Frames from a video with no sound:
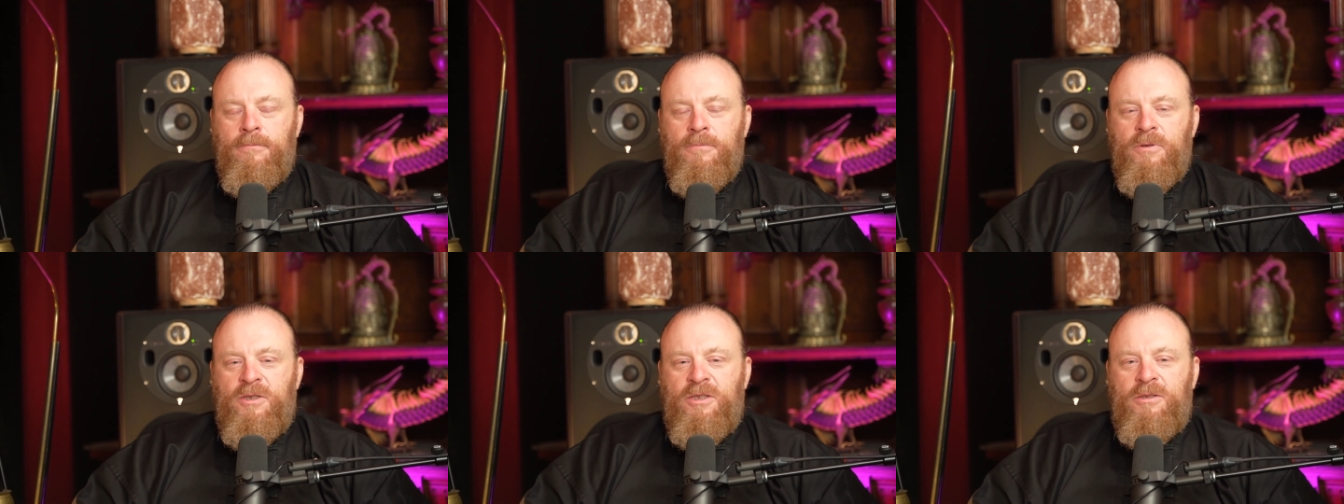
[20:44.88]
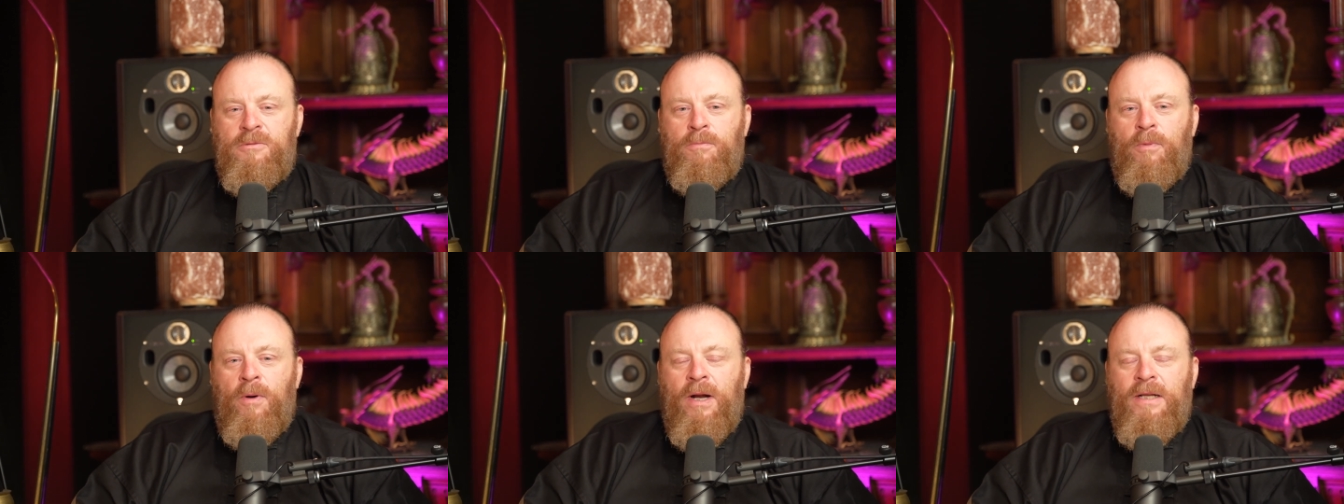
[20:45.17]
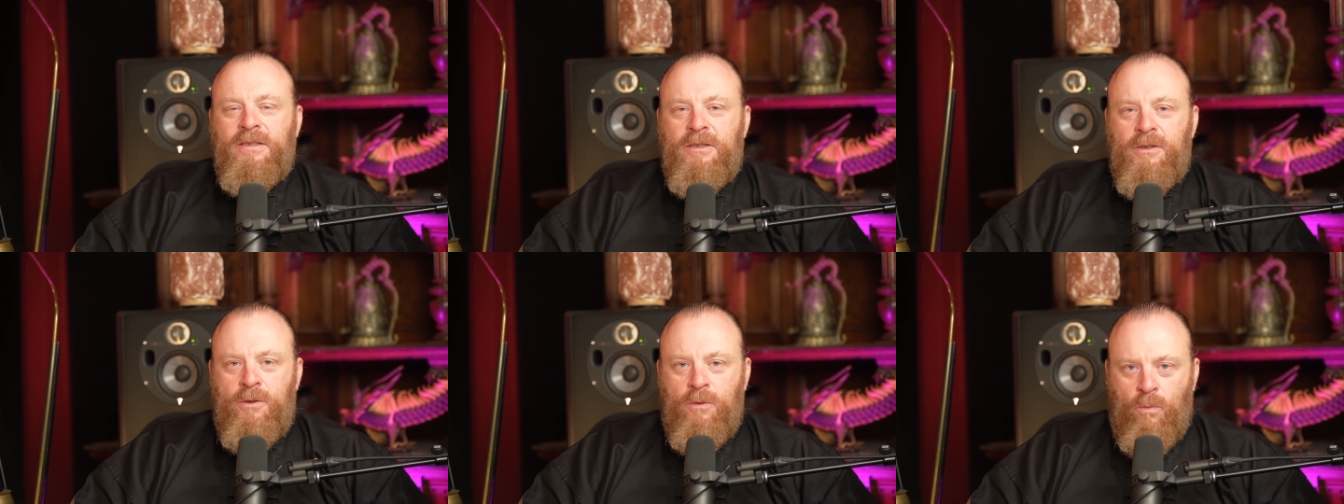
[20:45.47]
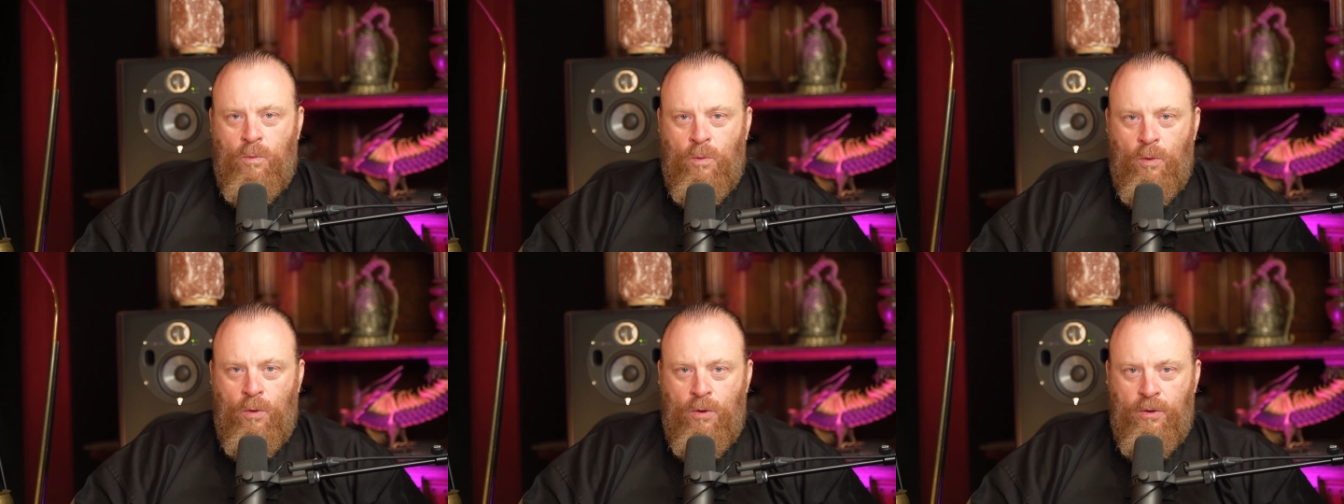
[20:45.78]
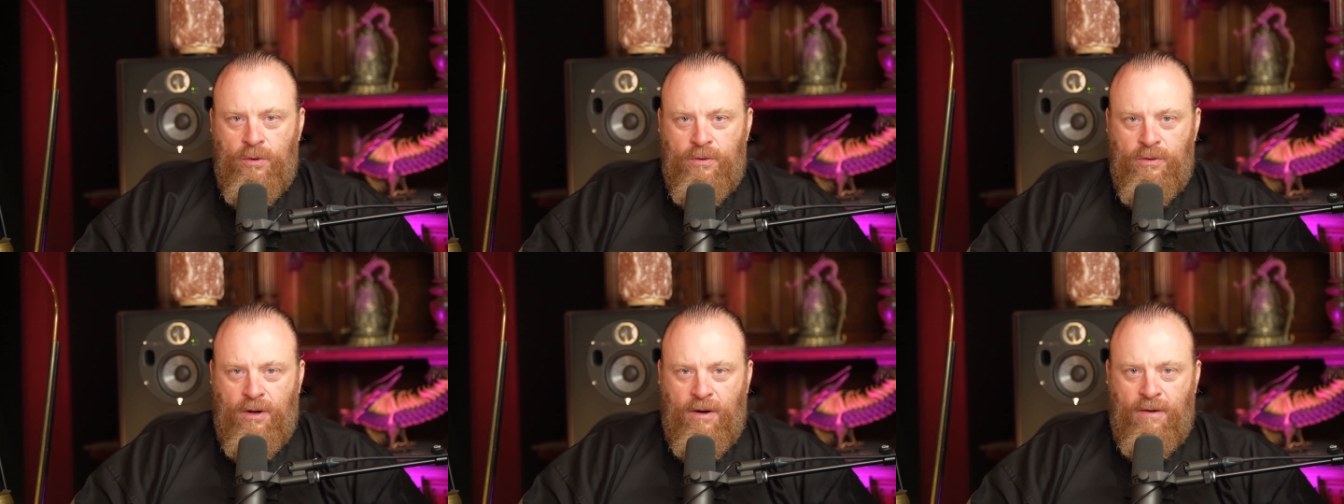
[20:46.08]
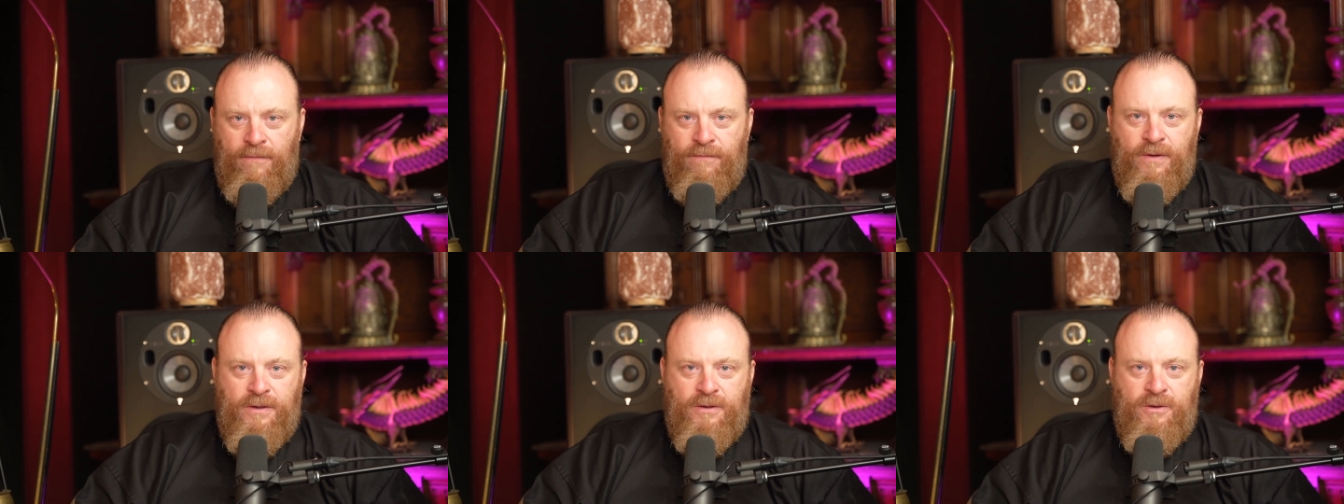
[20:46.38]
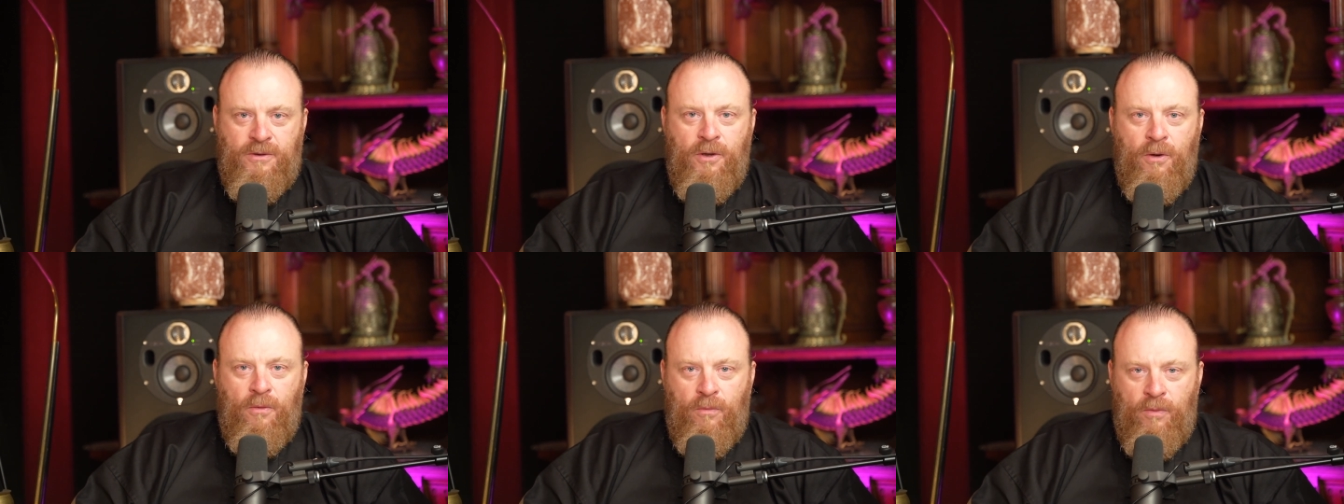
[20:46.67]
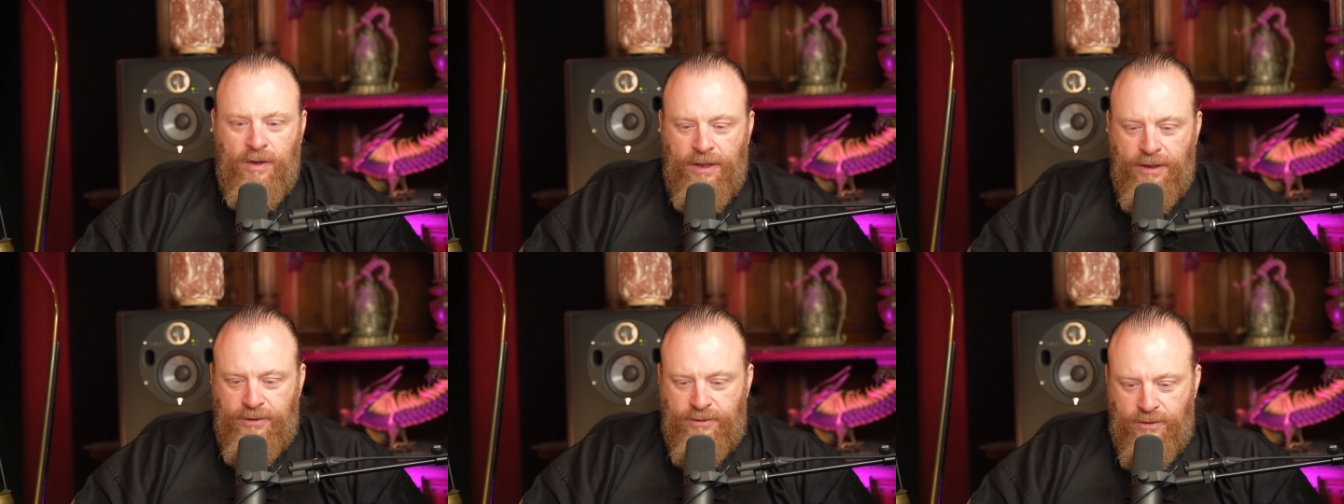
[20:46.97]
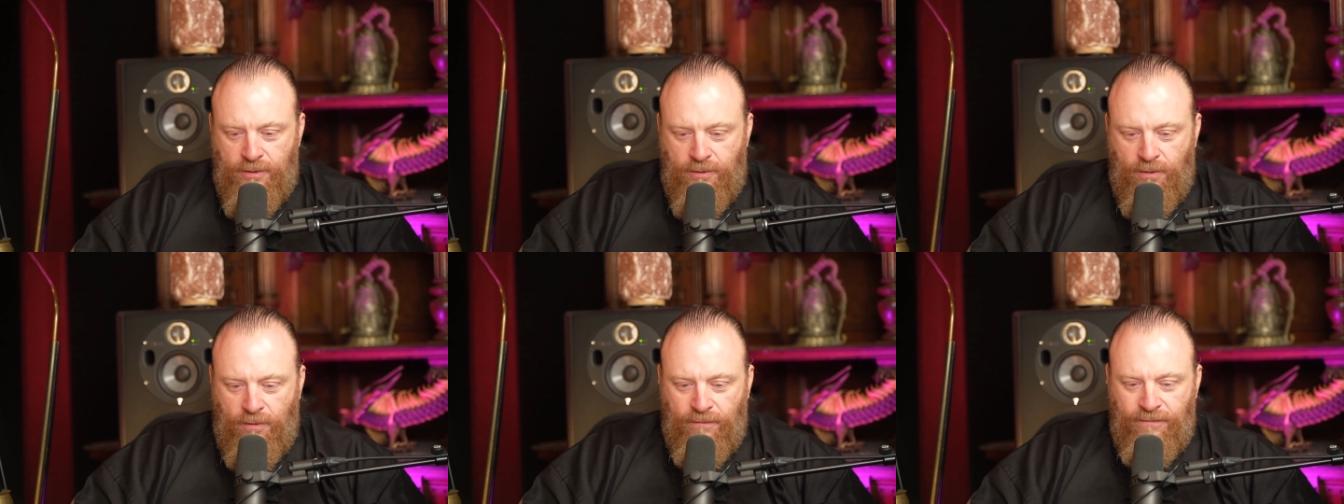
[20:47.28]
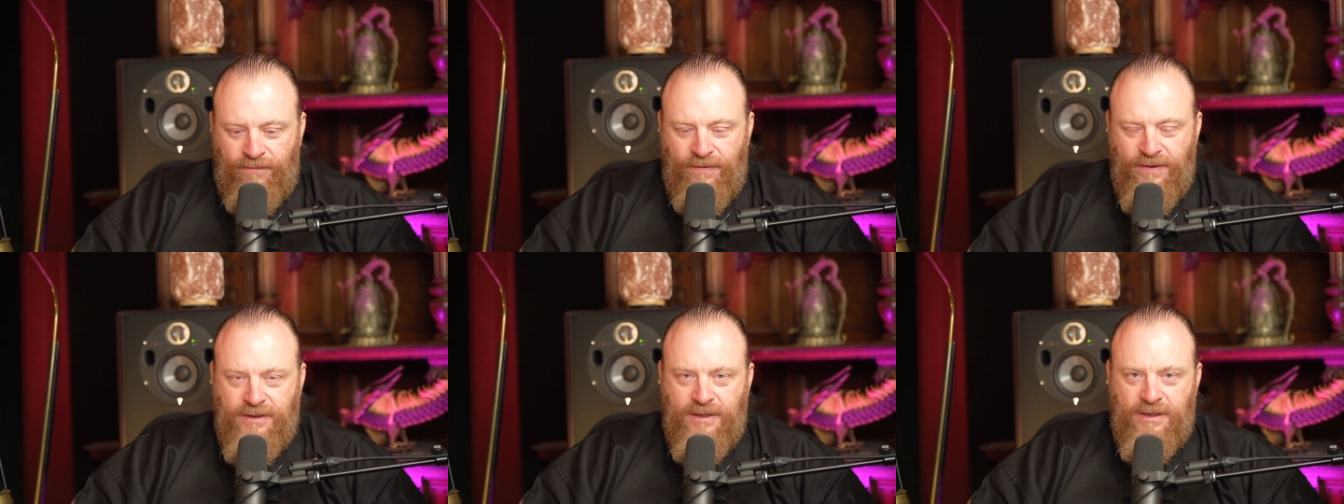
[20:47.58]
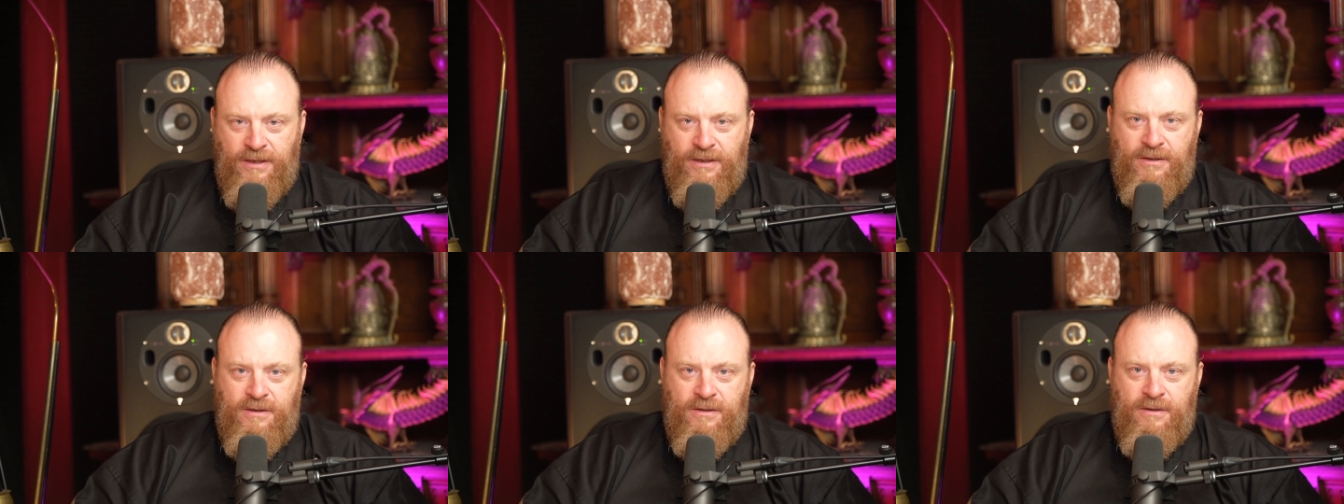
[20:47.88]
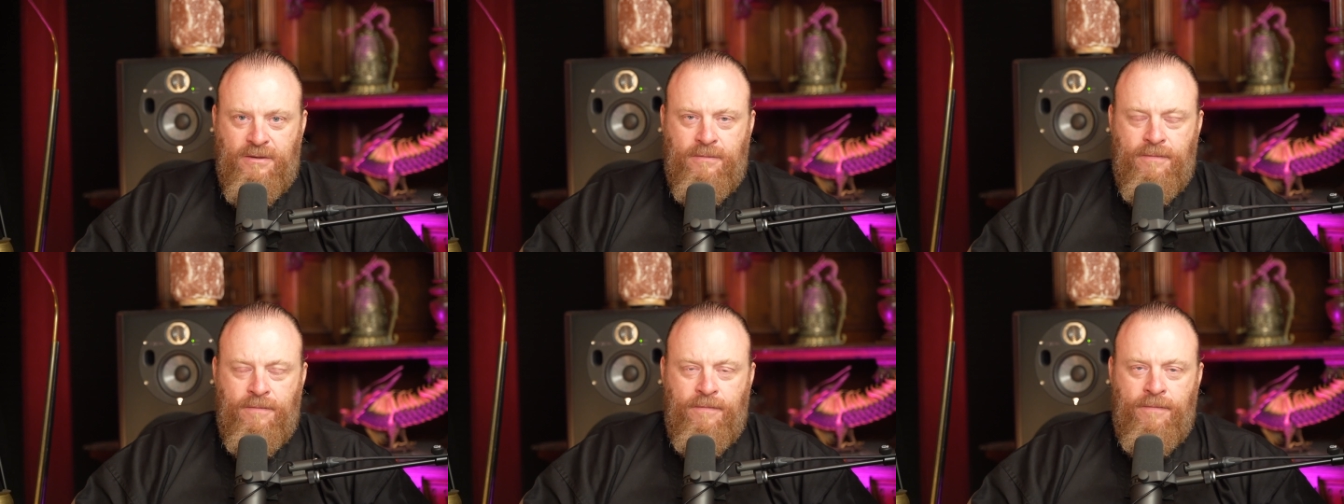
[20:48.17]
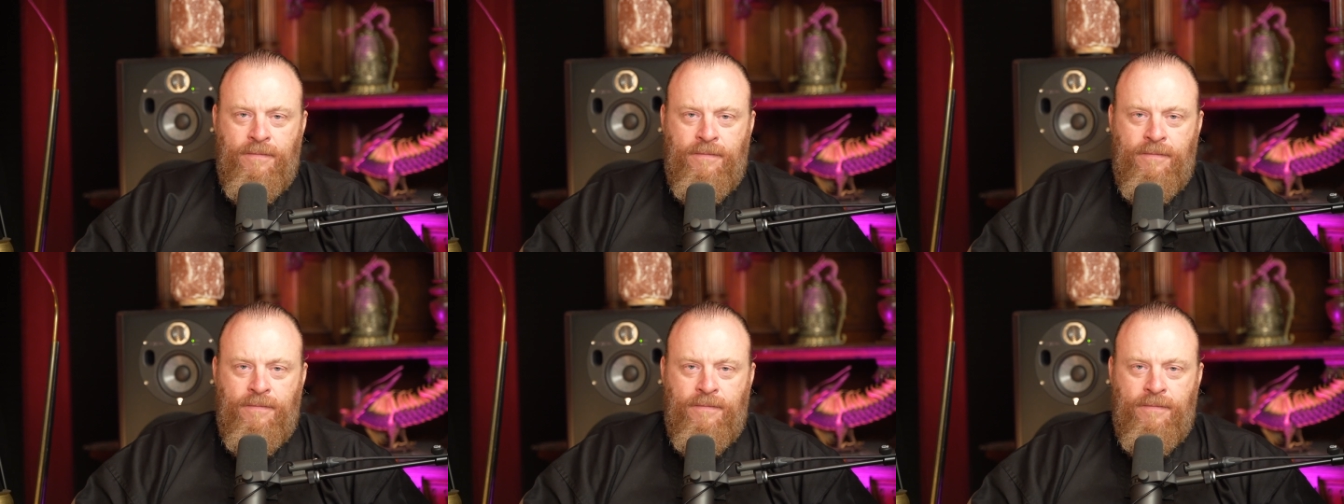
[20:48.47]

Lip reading: spreads the word of this new religion called physics.